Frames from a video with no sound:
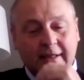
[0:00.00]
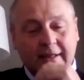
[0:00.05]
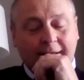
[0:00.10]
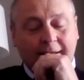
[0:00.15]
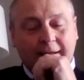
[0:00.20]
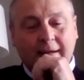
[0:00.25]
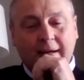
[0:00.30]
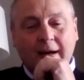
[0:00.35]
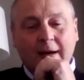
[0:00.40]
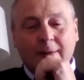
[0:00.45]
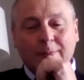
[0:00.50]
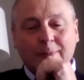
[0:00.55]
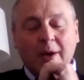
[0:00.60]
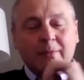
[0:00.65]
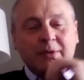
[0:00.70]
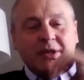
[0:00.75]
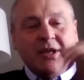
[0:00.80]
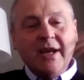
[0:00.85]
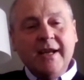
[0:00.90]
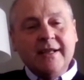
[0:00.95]
I'm
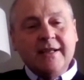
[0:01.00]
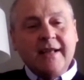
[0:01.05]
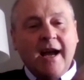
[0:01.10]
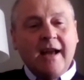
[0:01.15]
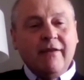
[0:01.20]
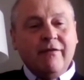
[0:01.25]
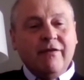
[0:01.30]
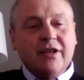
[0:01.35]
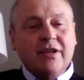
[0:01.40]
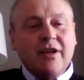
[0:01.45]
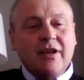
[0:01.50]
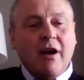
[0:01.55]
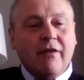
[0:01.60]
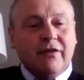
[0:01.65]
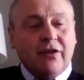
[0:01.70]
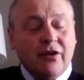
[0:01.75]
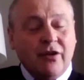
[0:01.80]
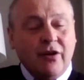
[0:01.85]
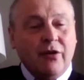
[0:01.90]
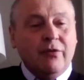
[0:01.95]
seeing Dave this
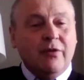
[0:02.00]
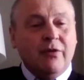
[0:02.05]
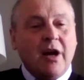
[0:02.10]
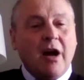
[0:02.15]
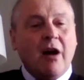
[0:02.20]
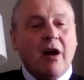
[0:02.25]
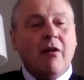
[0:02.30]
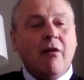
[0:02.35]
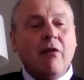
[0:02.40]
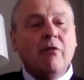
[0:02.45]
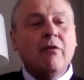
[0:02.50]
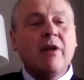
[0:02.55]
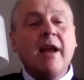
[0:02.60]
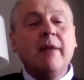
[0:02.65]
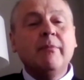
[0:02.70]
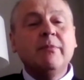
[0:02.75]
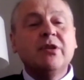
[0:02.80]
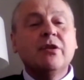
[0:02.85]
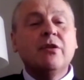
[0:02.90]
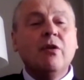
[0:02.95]
afternoon. I'll get
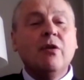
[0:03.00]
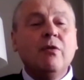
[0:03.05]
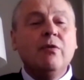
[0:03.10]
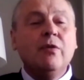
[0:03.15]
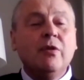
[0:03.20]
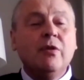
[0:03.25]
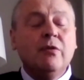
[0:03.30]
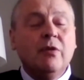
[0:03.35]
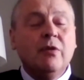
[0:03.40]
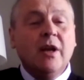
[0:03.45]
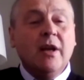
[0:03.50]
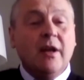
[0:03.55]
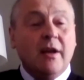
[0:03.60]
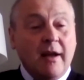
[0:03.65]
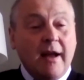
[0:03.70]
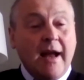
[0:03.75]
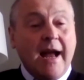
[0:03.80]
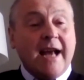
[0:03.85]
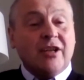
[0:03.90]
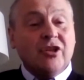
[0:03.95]
him to call you,
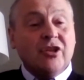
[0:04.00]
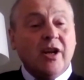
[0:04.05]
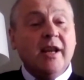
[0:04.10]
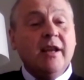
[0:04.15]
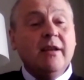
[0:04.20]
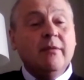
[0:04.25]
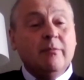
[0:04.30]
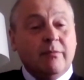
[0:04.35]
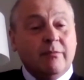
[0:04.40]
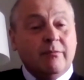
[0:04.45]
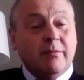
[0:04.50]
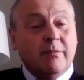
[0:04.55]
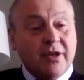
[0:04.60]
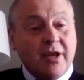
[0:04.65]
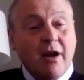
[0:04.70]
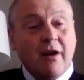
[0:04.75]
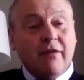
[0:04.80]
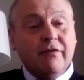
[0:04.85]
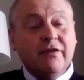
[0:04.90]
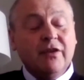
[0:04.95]
Ashley, this
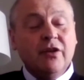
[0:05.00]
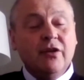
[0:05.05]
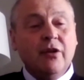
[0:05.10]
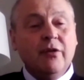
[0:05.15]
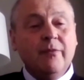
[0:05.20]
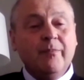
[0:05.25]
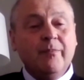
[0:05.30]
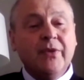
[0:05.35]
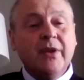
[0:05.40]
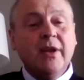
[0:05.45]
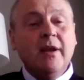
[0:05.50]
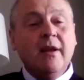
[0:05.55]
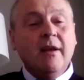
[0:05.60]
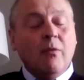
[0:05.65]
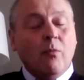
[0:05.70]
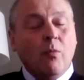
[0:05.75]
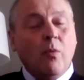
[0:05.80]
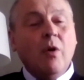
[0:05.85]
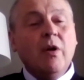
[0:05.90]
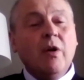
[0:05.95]
afternoon.
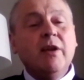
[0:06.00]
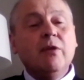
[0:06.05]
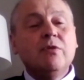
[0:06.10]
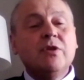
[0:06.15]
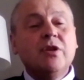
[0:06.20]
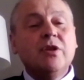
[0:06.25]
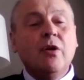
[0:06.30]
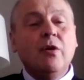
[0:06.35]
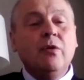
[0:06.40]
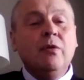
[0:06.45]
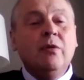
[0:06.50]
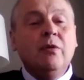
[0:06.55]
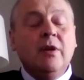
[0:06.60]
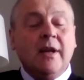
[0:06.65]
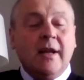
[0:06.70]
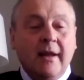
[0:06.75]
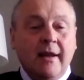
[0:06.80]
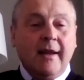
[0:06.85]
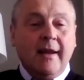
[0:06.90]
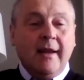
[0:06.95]
What he'll do,
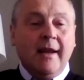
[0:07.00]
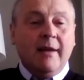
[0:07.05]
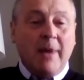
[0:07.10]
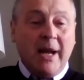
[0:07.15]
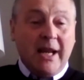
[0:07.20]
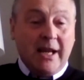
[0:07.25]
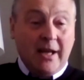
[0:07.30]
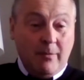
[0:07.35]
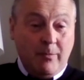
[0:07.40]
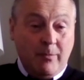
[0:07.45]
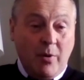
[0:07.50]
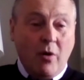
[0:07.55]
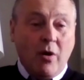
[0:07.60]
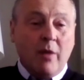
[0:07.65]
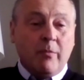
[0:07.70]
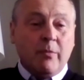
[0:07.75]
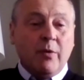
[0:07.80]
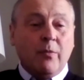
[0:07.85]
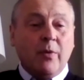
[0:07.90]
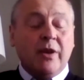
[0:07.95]
he'll make an
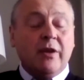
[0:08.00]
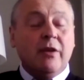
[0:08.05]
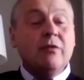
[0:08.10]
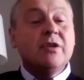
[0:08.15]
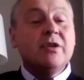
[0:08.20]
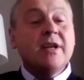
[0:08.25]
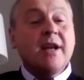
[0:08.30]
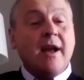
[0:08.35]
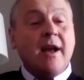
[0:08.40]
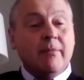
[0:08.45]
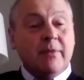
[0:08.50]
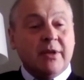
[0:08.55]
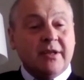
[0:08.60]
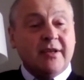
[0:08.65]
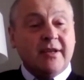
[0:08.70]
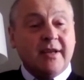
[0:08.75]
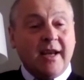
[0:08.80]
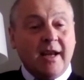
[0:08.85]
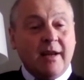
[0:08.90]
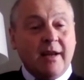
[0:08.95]
appointment with you to come and
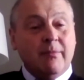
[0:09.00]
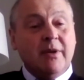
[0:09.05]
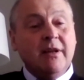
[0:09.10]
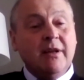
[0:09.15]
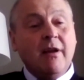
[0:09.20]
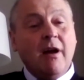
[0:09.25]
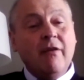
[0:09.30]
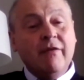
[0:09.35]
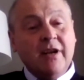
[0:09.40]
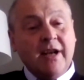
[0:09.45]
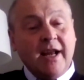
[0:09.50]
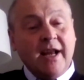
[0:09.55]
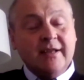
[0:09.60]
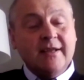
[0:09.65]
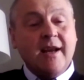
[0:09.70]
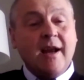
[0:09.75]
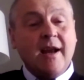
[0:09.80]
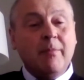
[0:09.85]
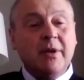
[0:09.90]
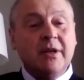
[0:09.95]
see him over the next
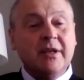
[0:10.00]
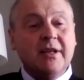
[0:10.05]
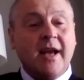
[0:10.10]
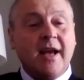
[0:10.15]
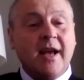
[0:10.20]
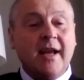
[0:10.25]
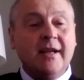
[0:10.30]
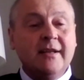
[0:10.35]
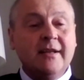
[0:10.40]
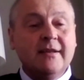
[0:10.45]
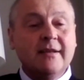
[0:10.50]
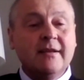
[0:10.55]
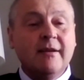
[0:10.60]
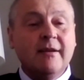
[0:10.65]
couple of days.